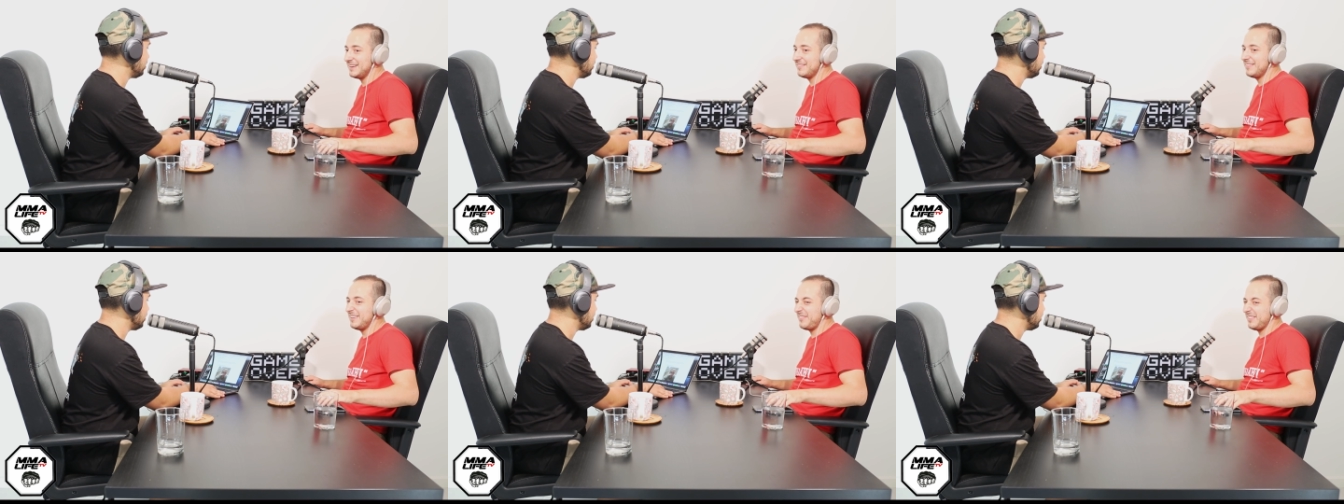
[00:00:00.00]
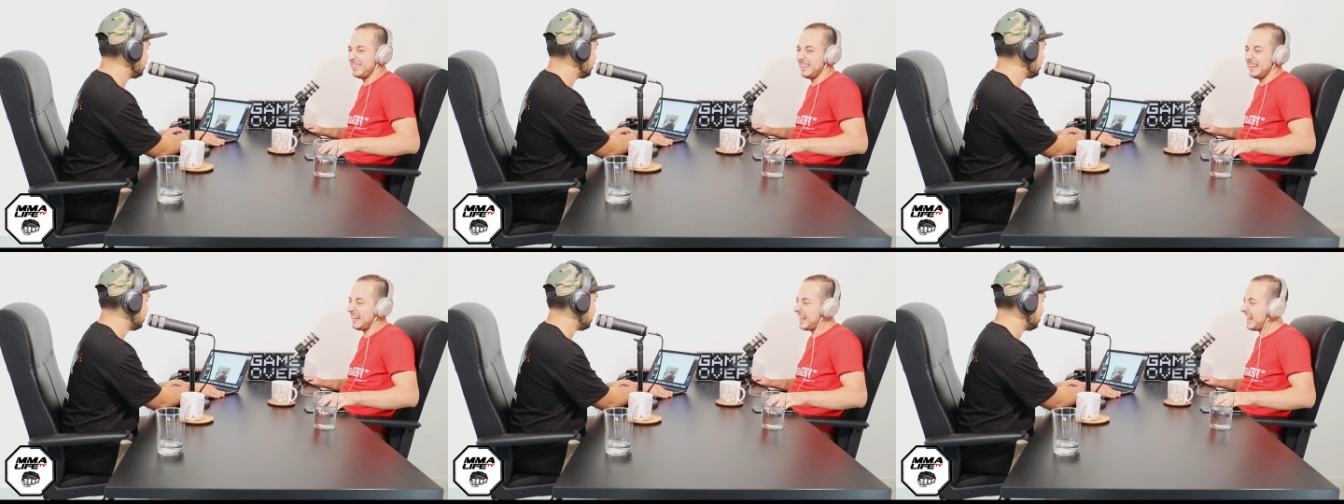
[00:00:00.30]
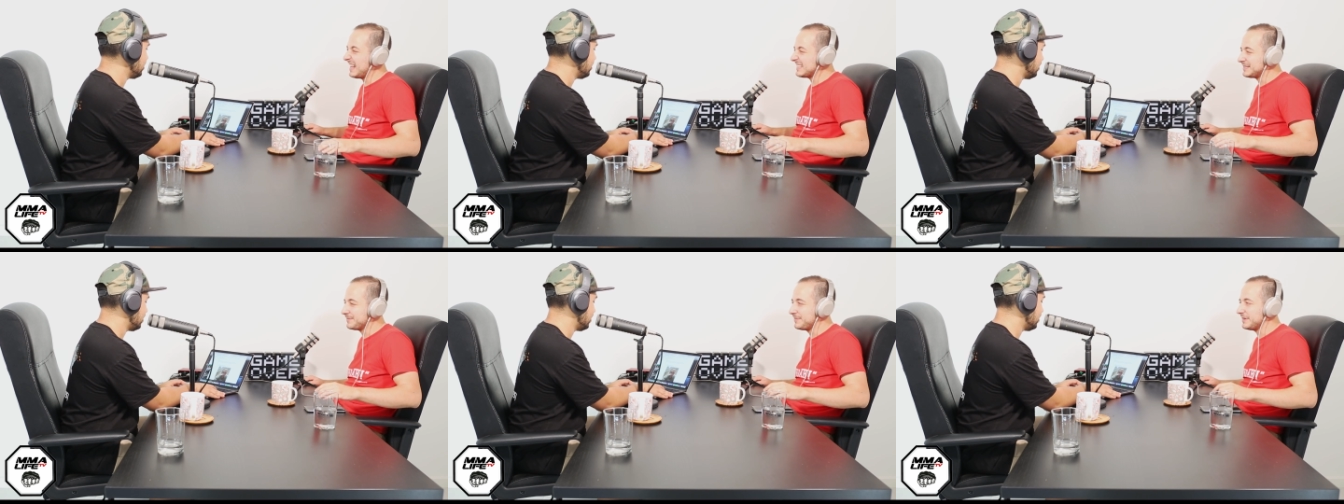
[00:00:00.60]
Even if you think,
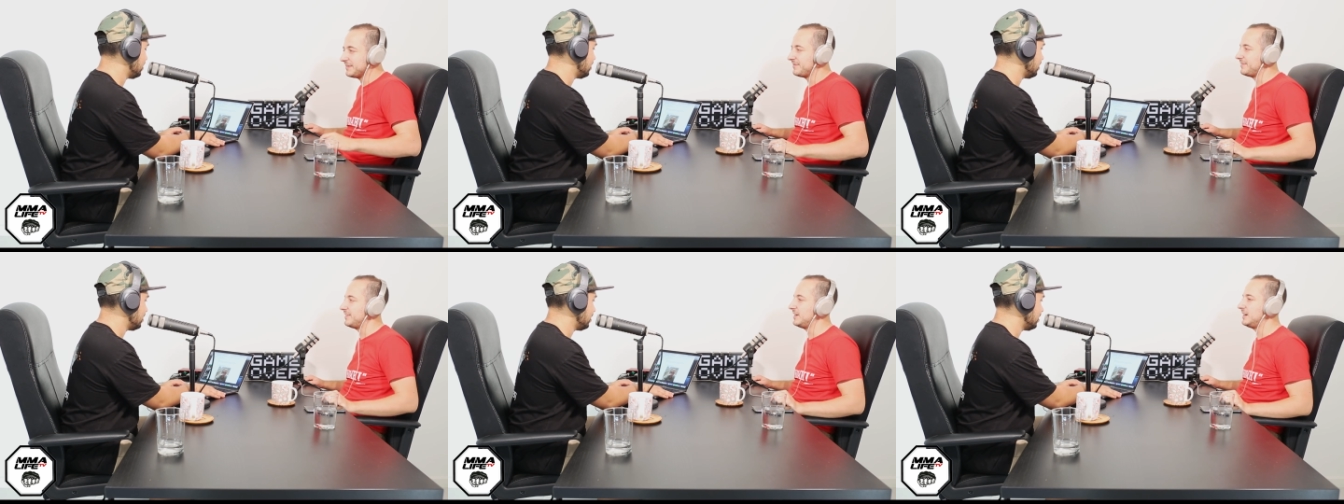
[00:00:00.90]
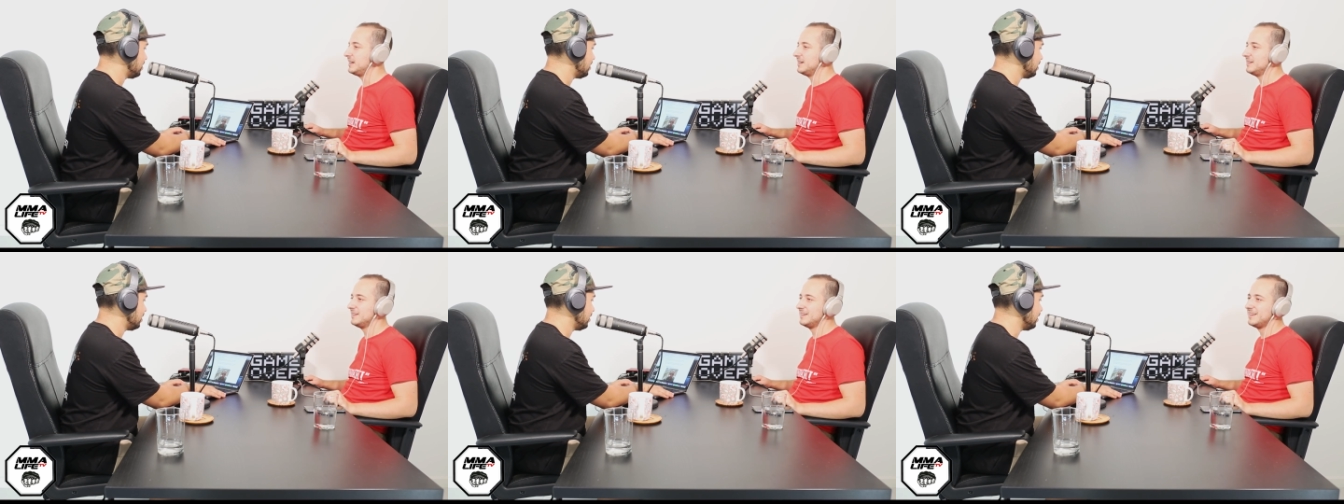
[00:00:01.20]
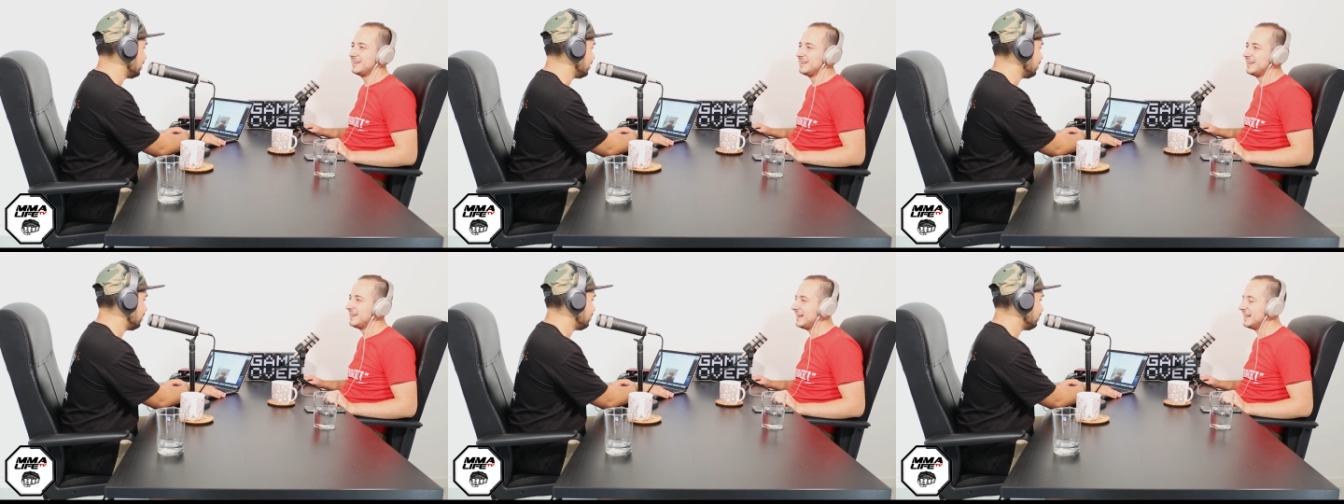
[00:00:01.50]
eh, it's a bit far.
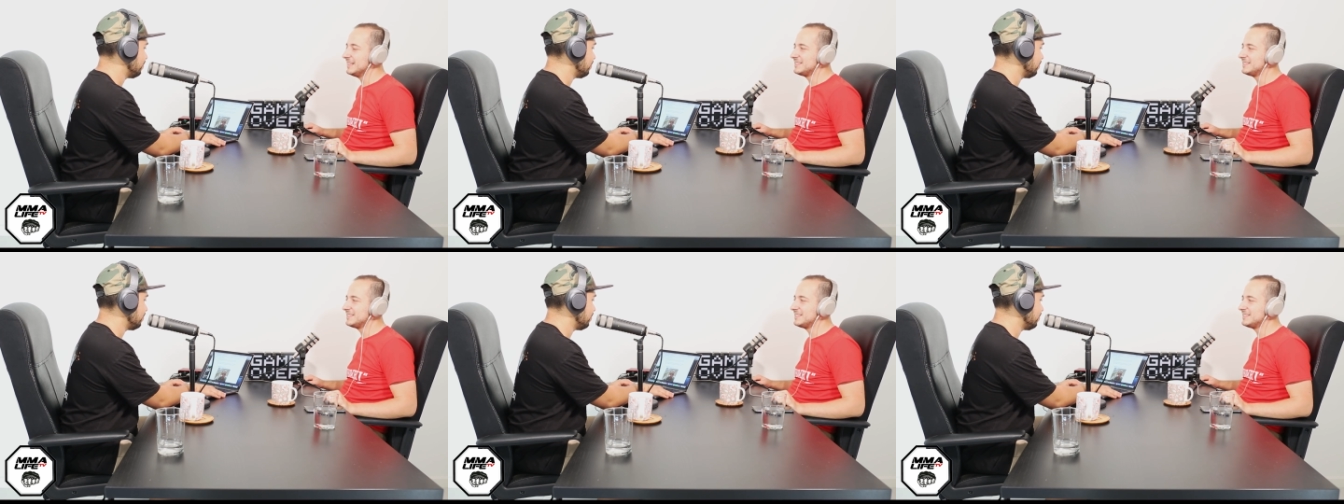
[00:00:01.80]
Yeah.